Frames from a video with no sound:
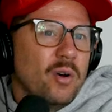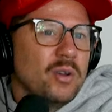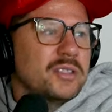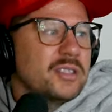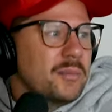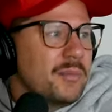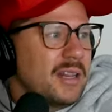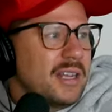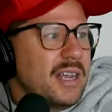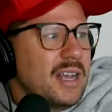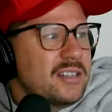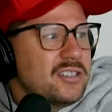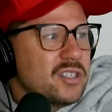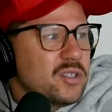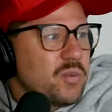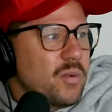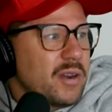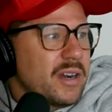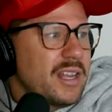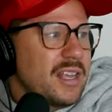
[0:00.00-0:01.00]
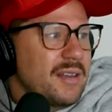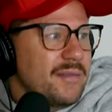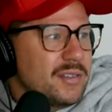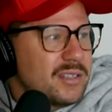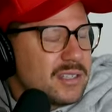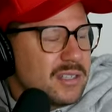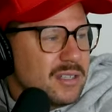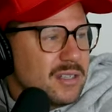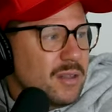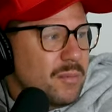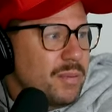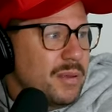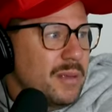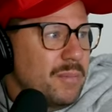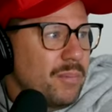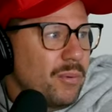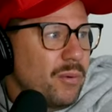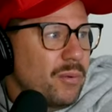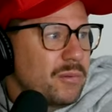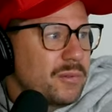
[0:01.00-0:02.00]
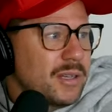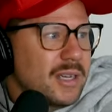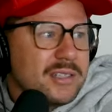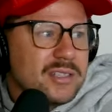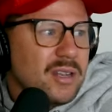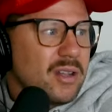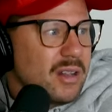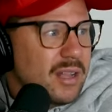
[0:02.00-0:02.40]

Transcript: ultimately I just want to give it to the people. That's right.